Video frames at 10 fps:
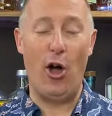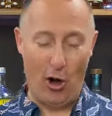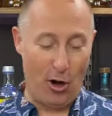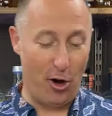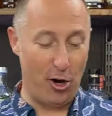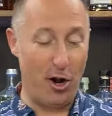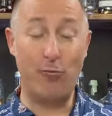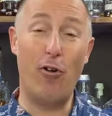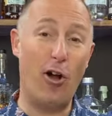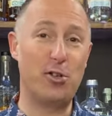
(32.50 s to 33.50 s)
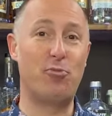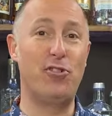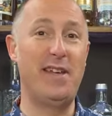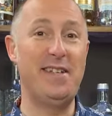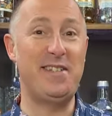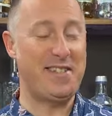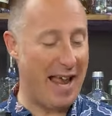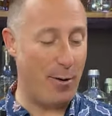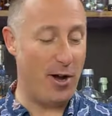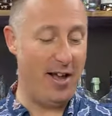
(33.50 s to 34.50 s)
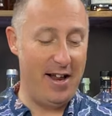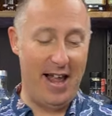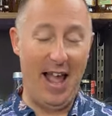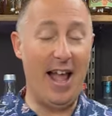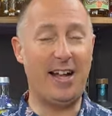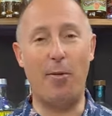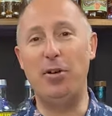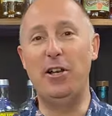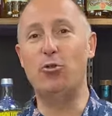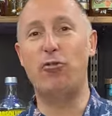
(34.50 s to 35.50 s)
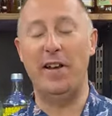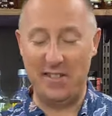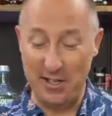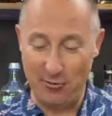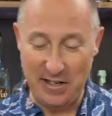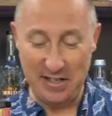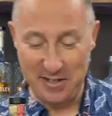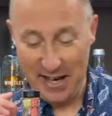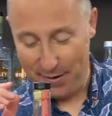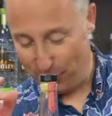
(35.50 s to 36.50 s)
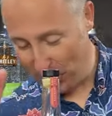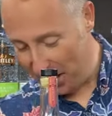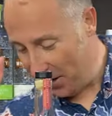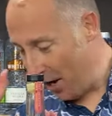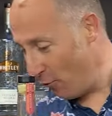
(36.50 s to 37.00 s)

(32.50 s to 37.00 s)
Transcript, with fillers: on a raspberry sour. A couple of little crazy ingredients here for you.